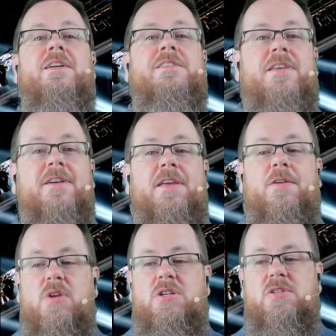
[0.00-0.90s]
until
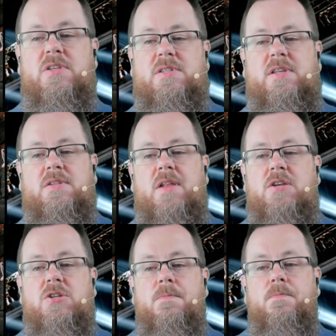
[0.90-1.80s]
it reaches its
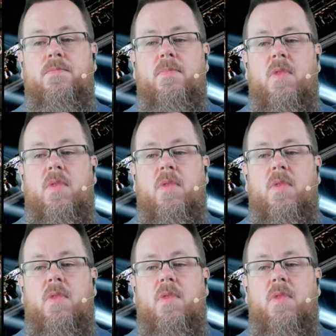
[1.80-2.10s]
destination